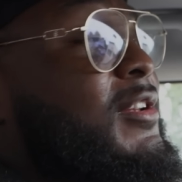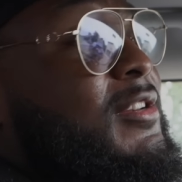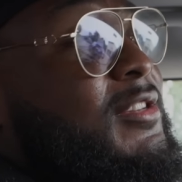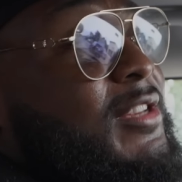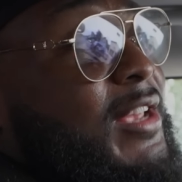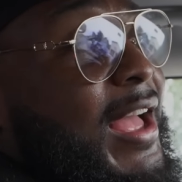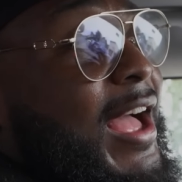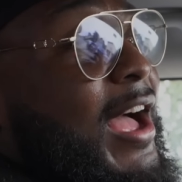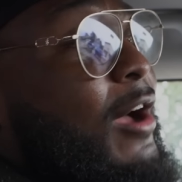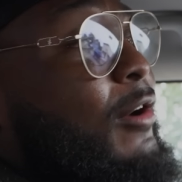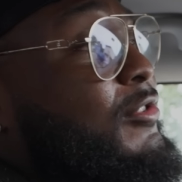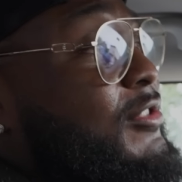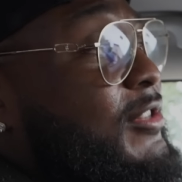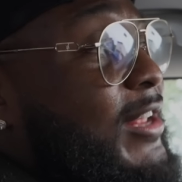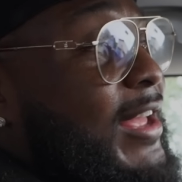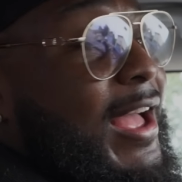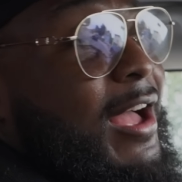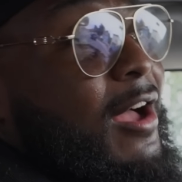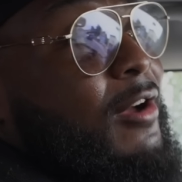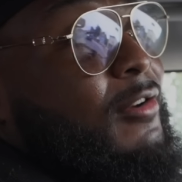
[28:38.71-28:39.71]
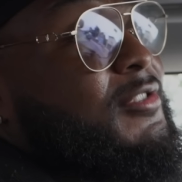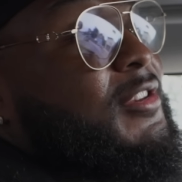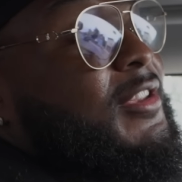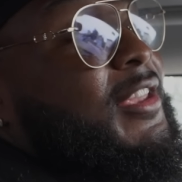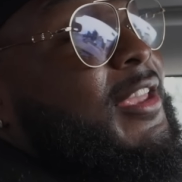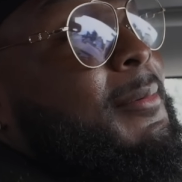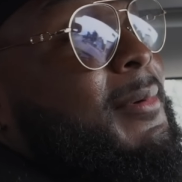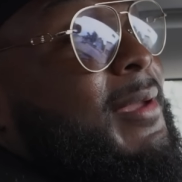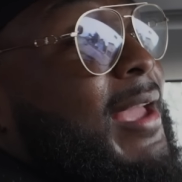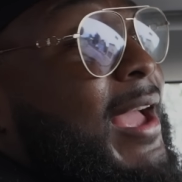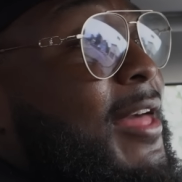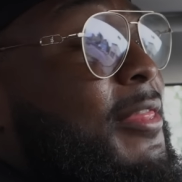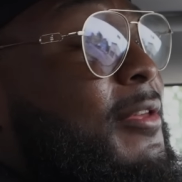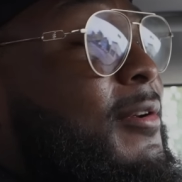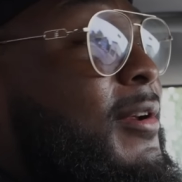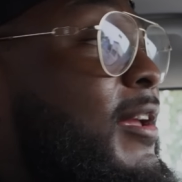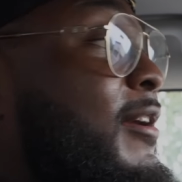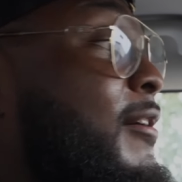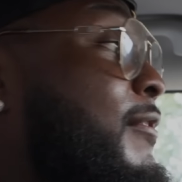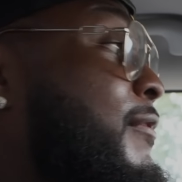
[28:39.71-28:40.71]
to house and keep
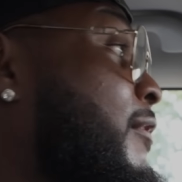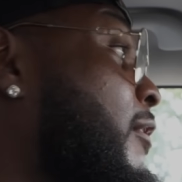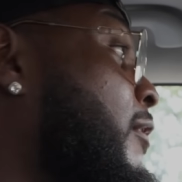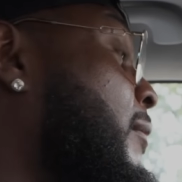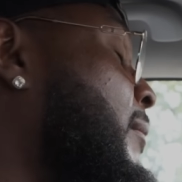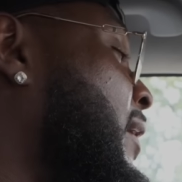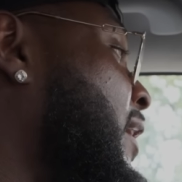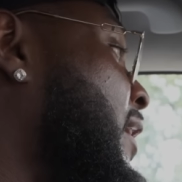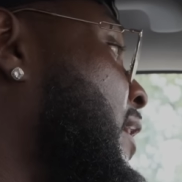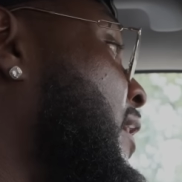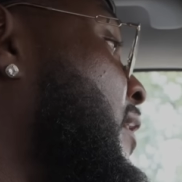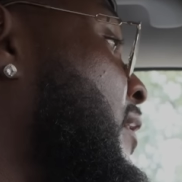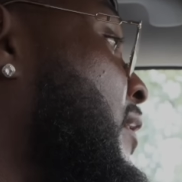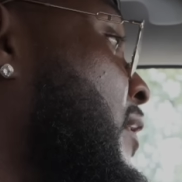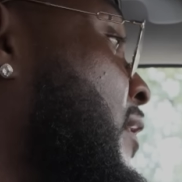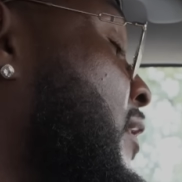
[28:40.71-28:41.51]
gathering info, man.